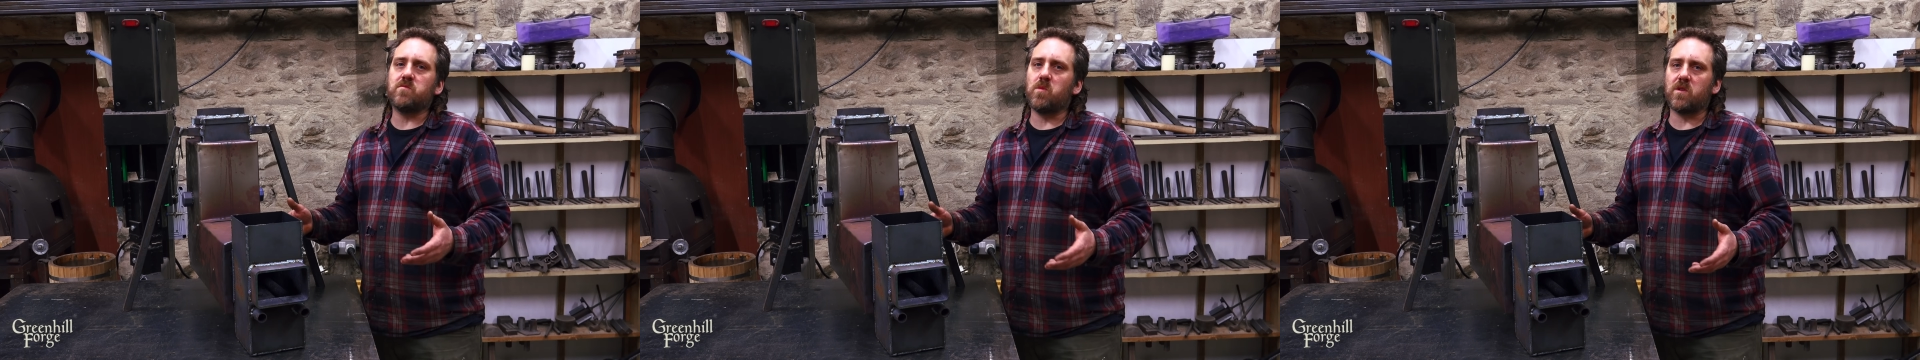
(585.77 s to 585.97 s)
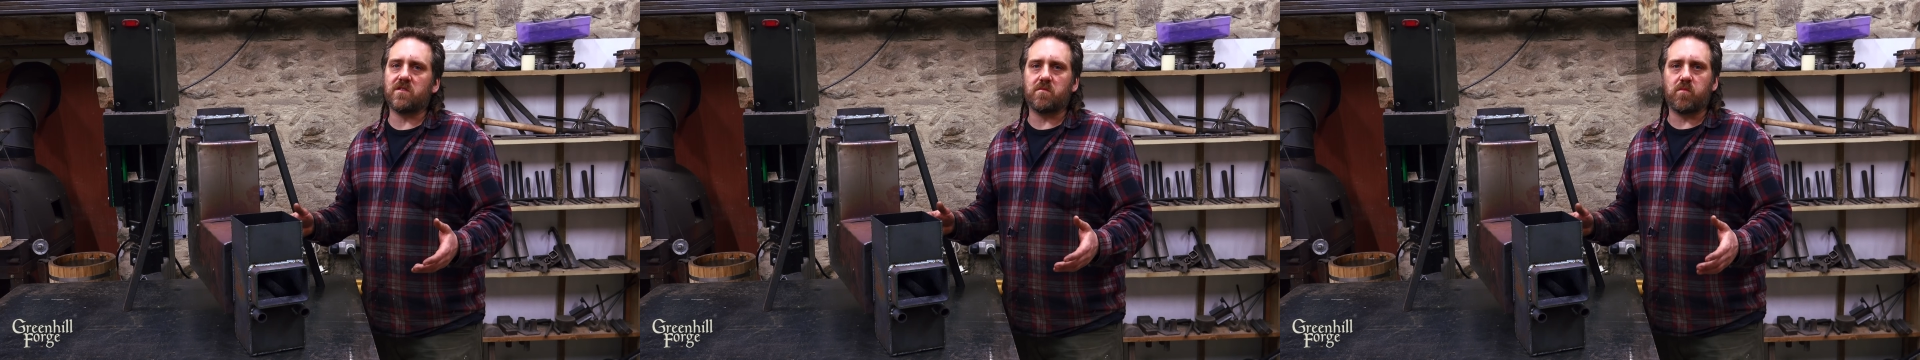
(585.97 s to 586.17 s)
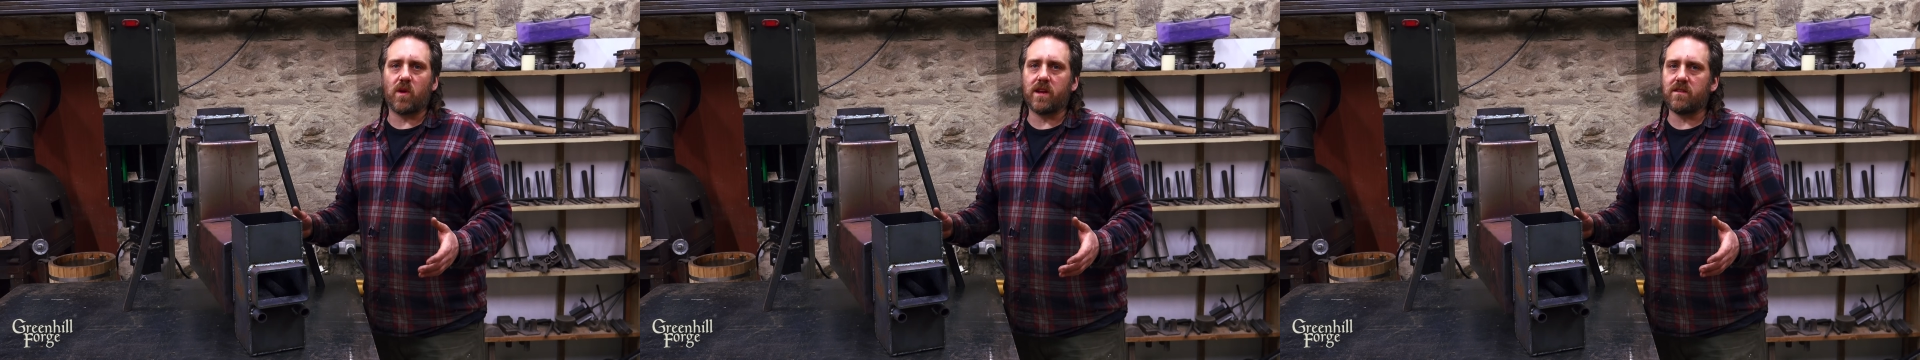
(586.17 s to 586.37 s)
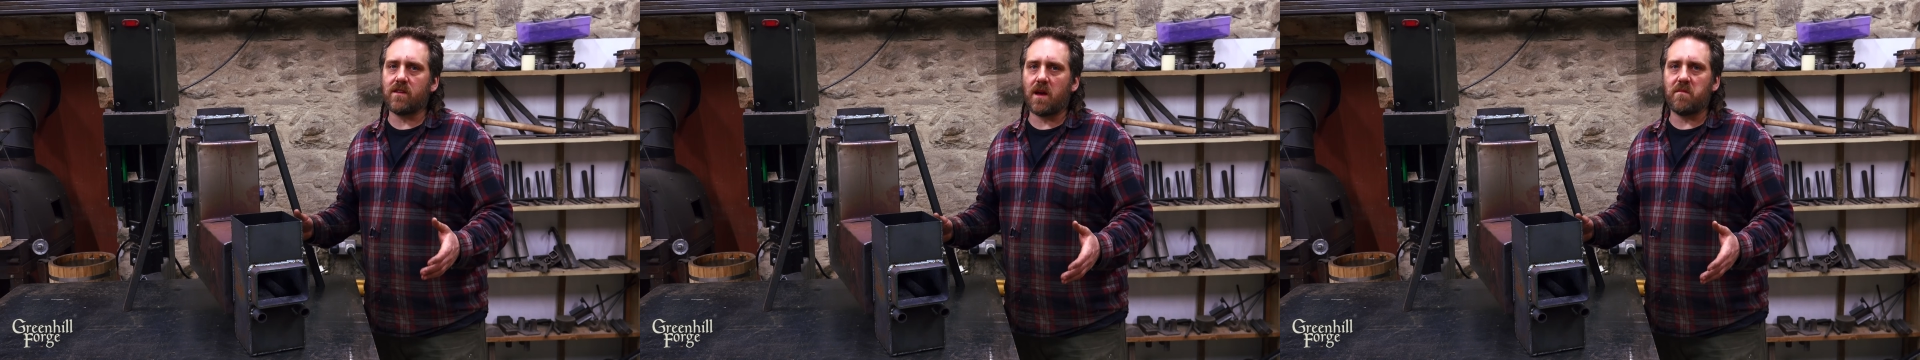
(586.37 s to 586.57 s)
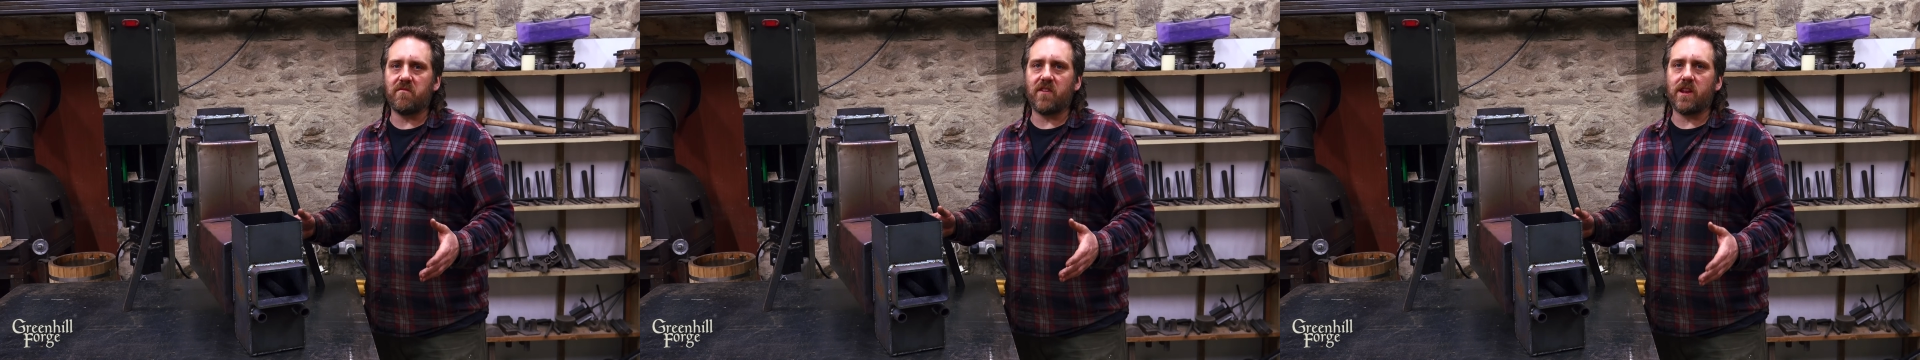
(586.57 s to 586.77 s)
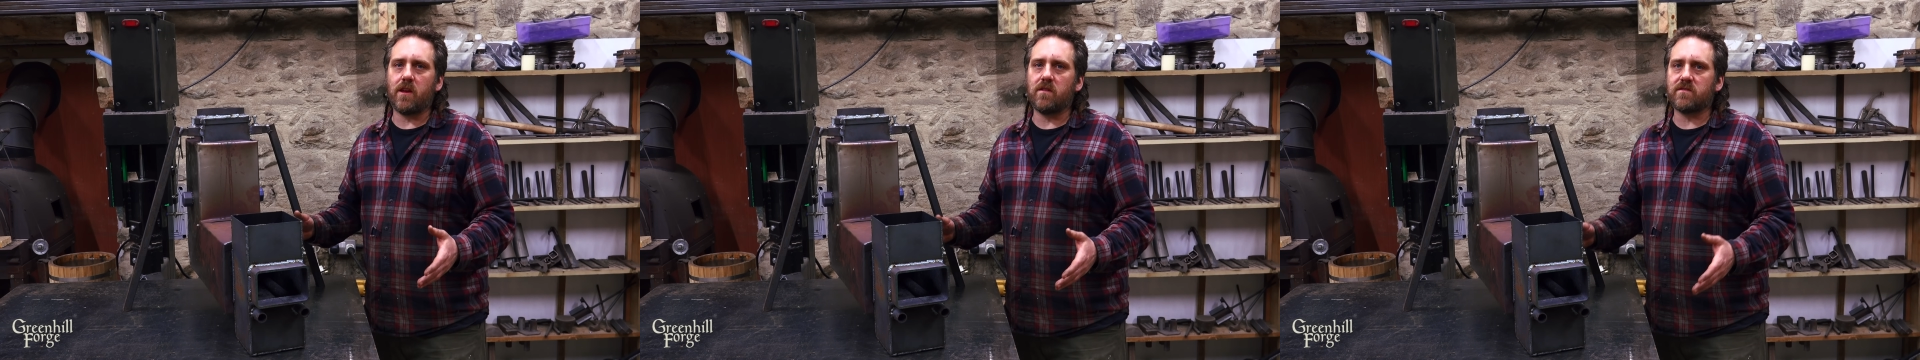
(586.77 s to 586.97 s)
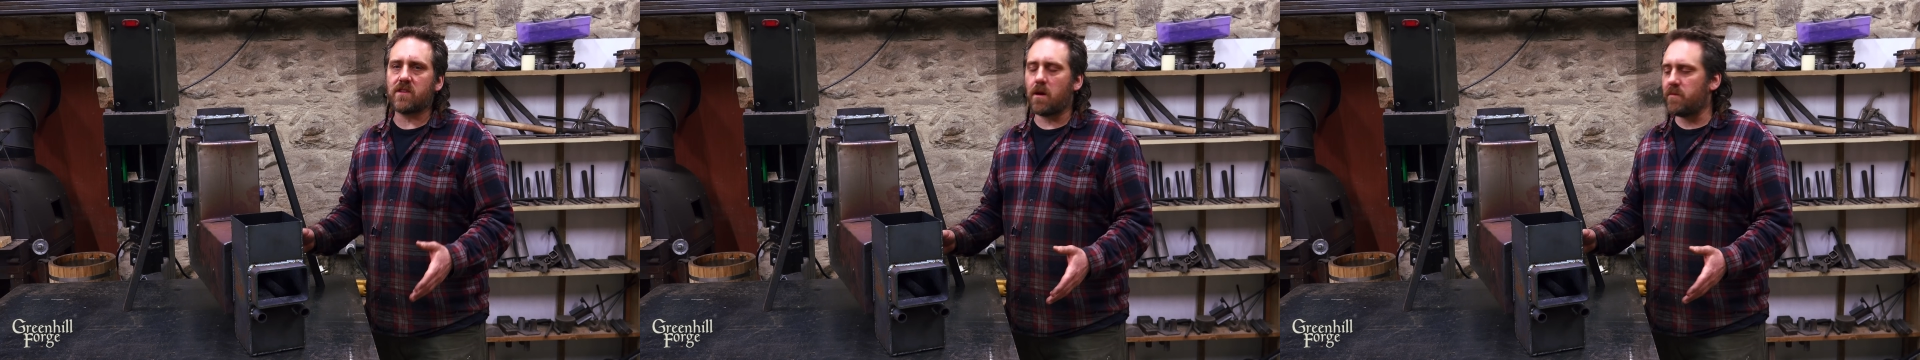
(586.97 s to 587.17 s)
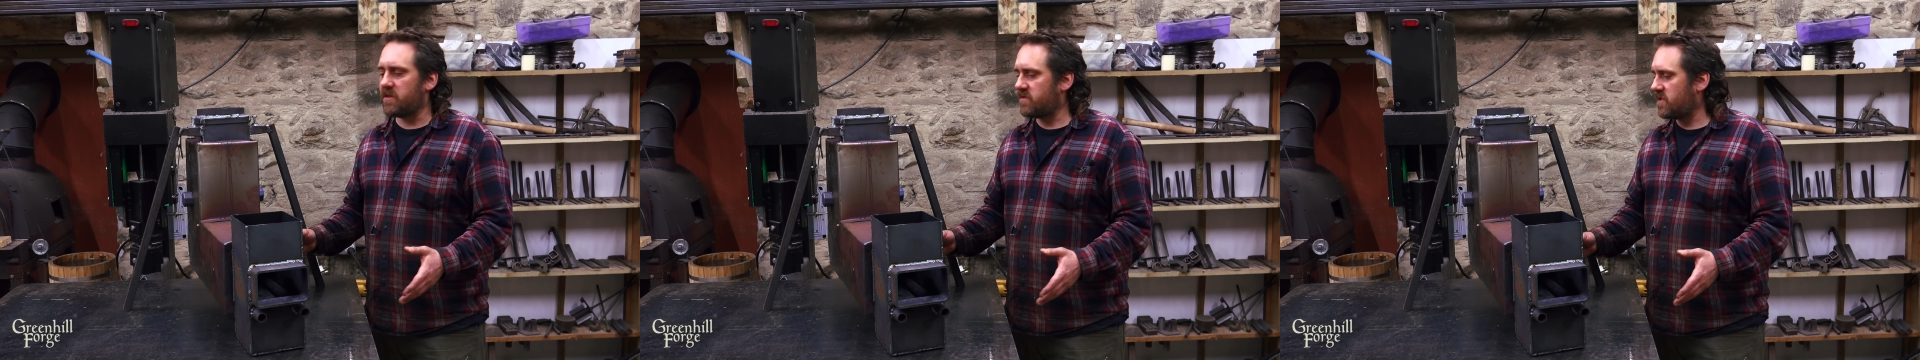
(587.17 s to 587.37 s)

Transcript: more springtime videos coming